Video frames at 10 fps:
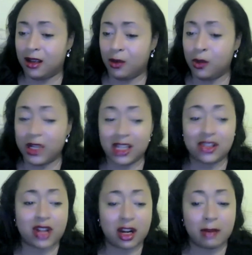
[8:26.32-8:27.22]
We need to
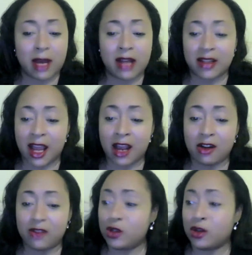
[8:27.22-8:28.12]
talk about it now.
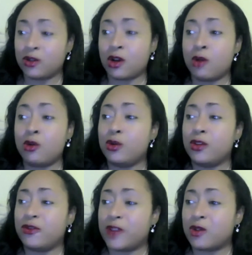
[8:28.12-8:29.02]
If you don't know who
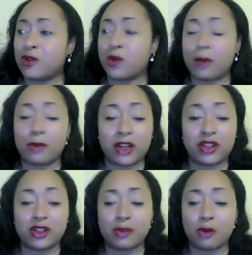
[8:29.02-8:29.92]
the federal
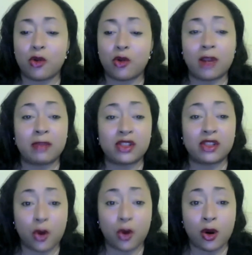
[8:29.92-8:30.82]
reparations program is
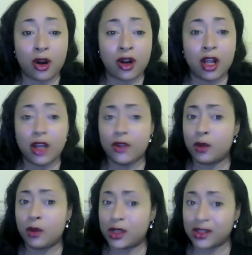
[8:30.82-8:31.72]
for,
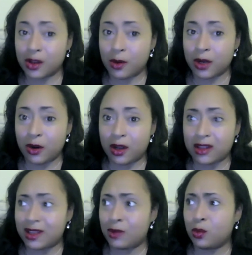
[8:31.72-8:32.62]
then what's going on?
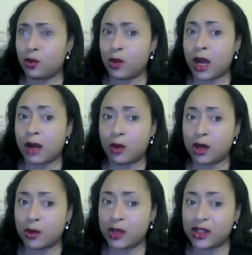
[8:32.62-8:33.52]
Then what
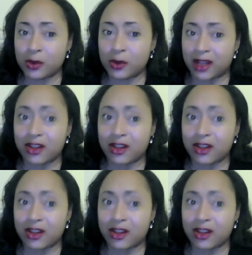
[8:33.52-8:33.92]
what are we doing?